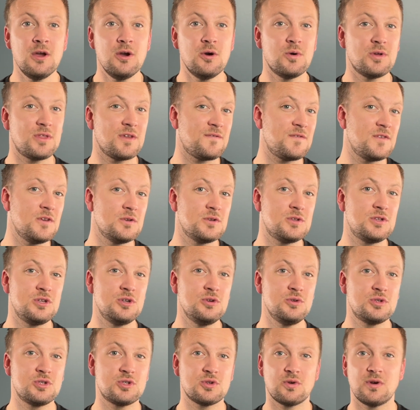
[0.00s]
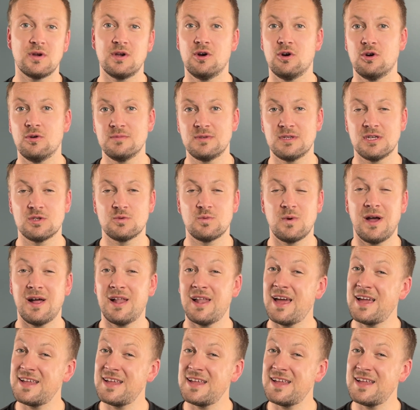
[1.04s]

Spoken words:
with a few 2-story homes as well,